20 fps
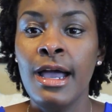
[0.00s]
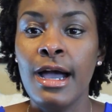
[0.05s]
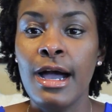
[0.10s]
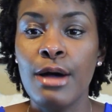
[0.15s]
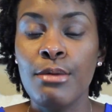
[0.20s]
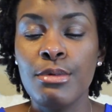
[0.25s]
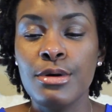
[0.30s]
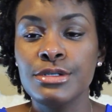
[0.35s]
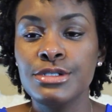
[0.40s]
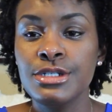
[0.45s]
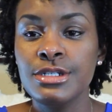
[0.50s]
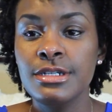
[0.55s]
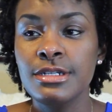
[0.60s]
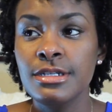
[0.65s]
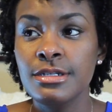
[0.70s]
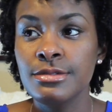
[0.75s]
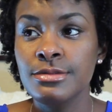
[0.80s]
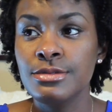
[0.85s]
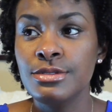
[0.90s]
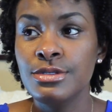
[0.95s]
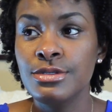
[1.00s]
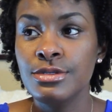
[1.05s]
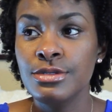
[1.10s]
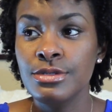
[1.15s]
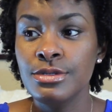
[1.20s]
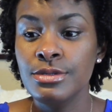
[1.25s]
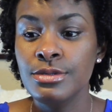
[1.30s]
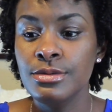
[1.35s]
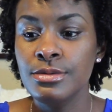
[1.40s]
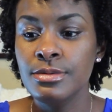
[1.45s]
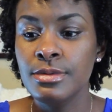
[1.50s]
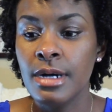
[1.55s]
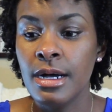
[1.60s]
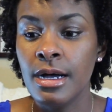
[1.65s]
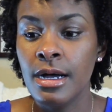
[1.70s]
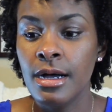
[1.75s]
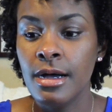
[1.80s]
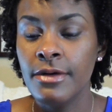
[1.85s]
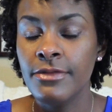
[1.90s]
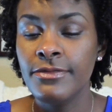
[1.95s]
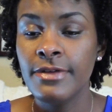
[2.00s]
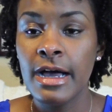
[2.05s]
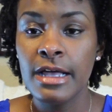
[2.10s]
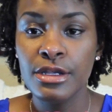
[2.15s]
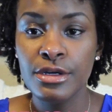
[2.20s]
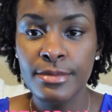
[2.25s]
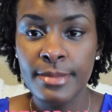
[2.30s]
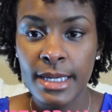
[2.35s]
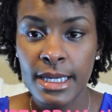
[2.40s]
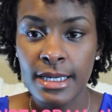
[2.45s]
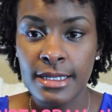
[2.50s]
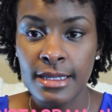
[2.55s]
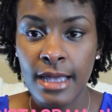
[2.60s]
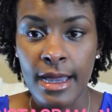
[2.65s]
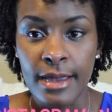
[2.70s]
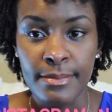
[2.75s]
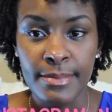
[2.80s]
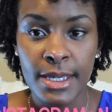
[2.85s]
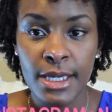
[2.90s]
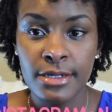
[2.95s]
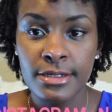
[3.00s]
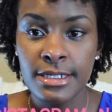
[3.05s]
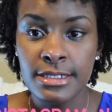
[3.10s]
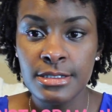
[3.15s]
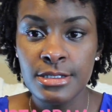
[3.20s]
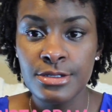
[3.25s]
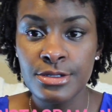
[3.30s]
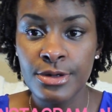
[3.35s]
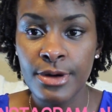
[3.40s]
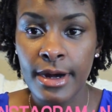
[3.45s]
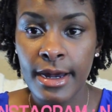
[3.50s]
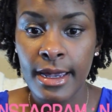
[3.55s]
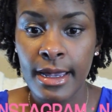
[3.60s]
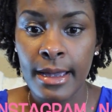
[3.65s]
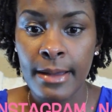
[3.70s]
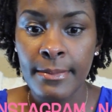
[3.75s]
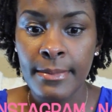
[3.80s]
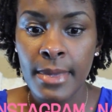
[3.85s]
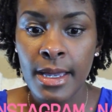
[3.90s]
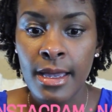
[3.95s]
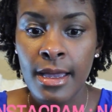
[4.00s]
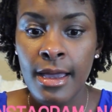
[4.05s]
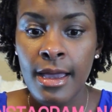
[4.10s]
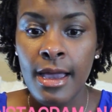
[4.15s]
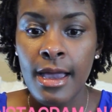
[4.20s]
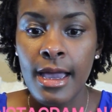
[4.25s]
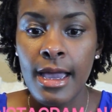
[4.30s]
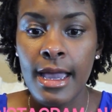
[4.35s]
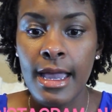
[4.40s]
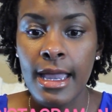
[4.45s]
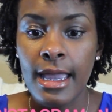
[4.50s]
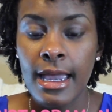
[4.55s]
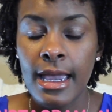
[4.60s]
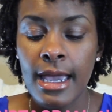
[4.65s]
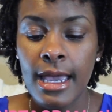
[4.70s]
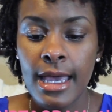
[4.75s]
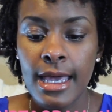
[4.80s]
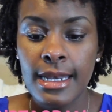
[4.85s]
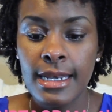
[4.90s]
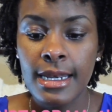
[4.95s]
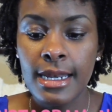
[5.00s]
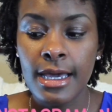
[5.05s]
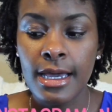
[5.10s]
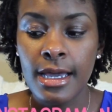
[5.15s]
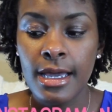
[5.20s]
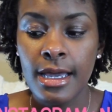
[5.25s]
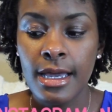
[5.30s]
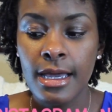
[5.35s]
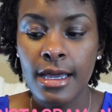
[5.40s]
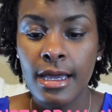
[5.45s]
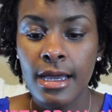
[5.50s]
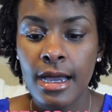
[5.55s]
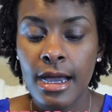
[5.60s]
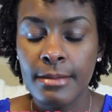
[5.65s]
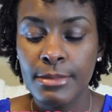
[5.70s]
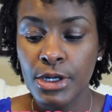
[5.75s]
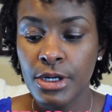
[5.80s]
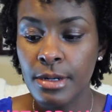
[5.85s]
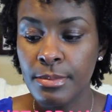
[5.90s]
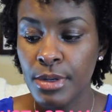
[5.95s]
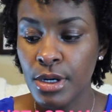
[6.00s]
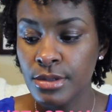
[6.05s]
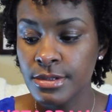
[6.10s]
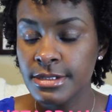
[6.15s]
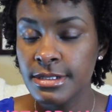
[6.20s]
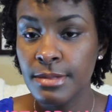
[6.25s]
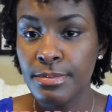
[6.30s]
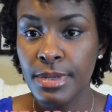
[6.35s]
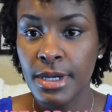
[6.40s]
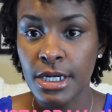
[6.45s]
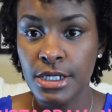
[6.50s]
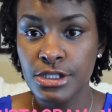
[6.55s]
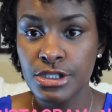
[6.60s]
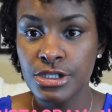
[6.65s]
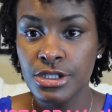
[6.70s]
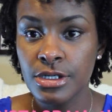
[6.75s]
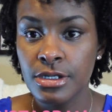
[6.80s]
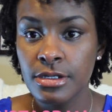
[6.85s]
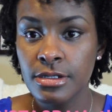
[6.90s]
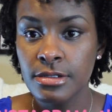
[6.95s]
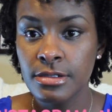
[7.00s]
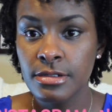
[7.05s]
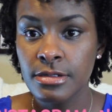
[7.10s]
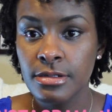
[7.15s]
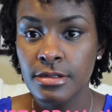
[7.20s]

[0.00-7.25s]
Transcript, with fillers: I want you to follow me and like me on Instagram. And I'm gonna post a picture